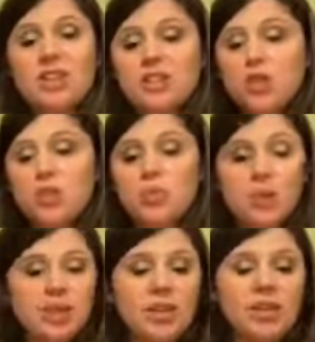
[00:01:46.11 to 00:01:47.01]
So
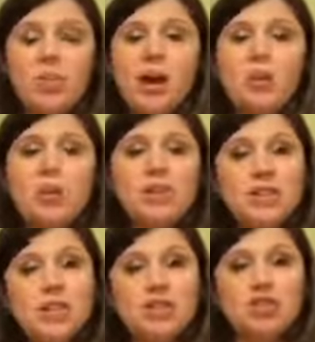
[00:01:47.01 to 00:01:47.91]
really, no matter what
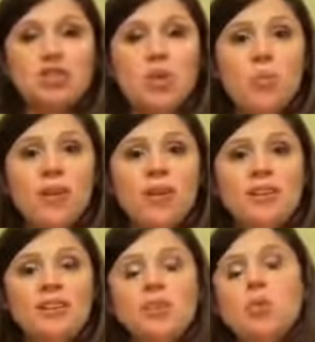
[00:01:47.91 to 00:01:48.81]
size your stoma
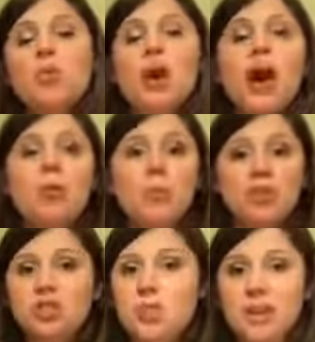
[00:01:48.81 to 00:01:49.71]
is or how
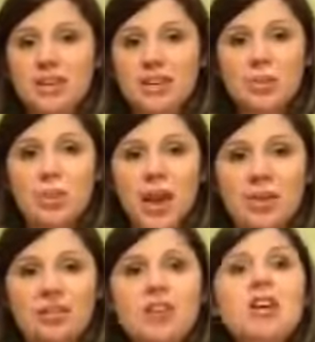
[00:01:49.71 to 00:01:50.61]
much your belly
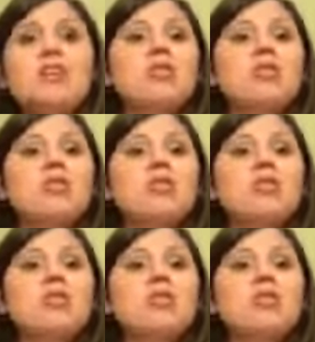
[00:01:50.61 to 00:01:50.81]
expands,